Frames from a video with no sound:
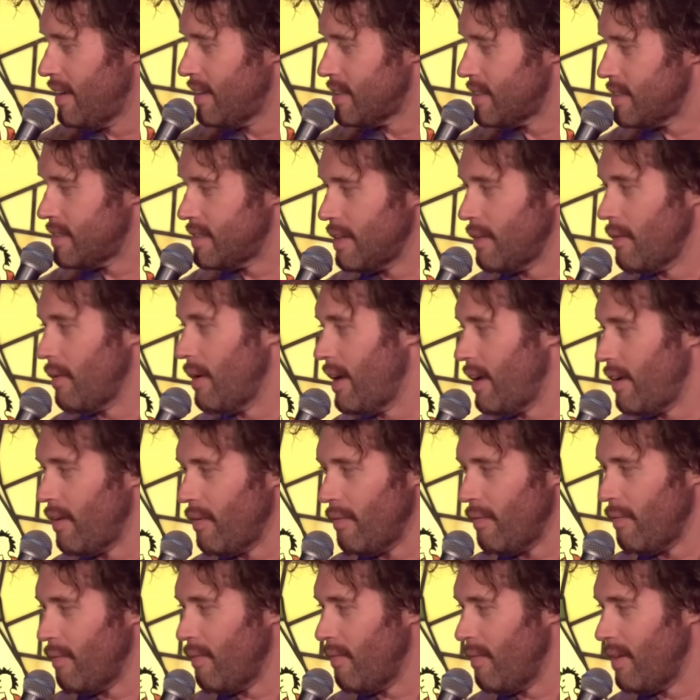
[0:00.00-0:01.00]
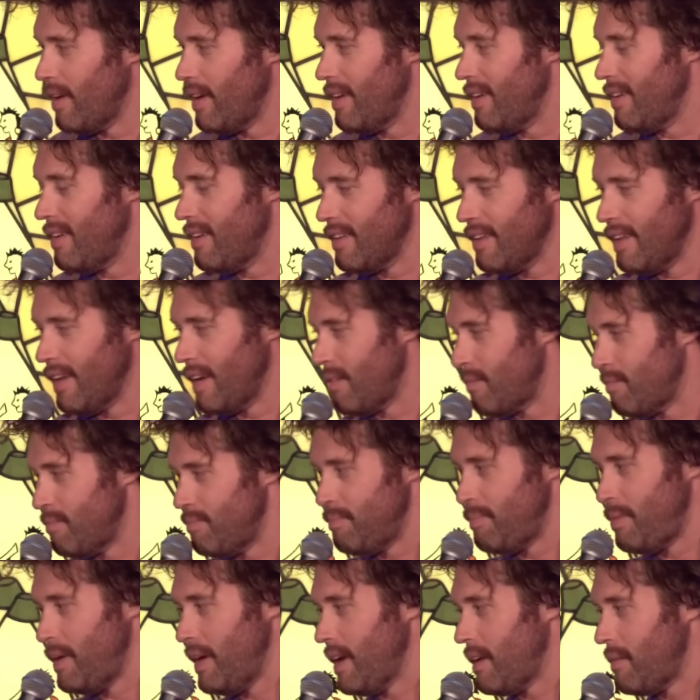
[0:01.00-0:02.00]
She's like, well, I don't want you to, like,
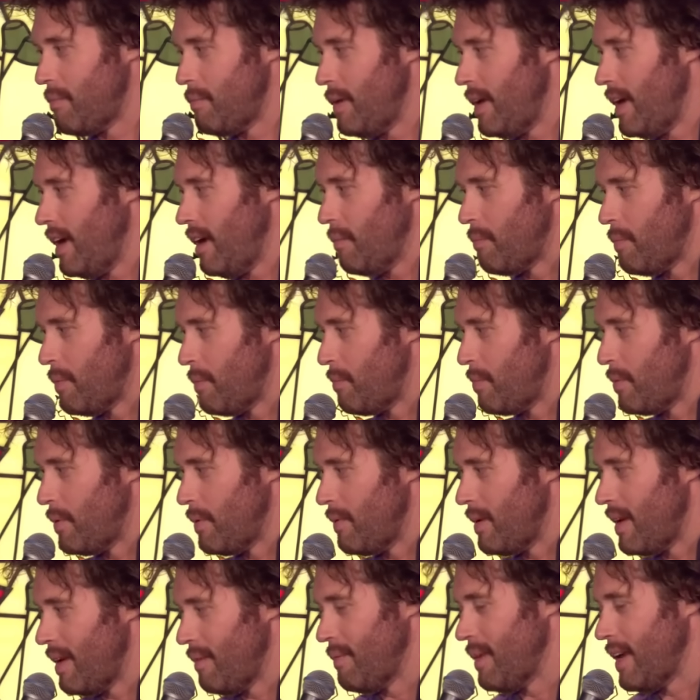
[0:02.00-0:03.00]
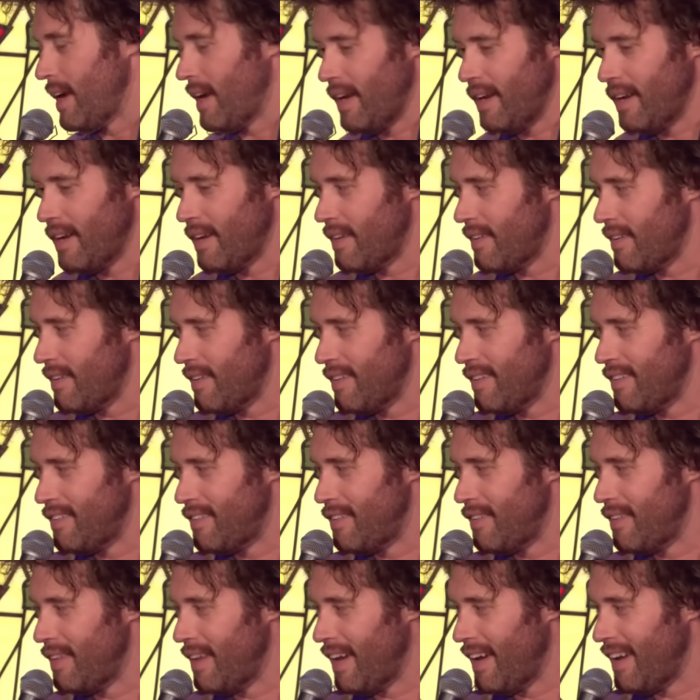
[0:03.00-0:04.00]
pick me up and put me. I'm like, I'm not going
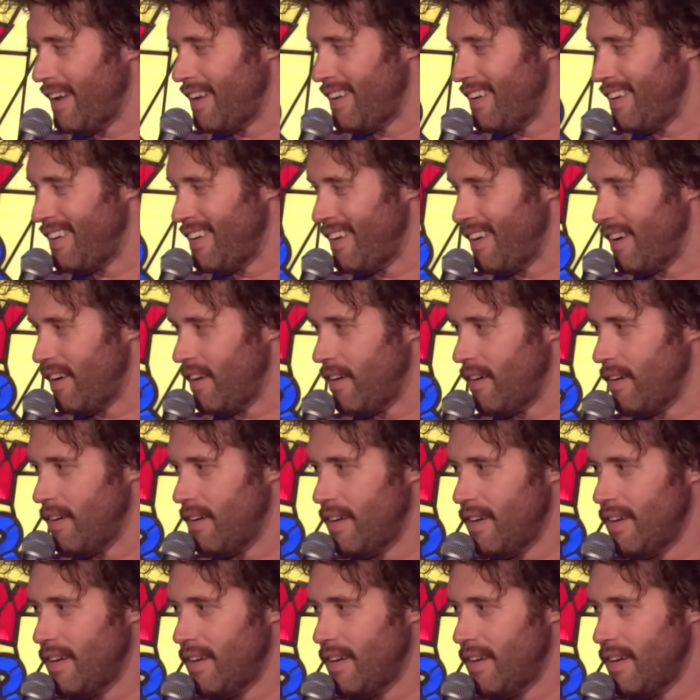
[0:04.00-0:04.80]
to do that, you know?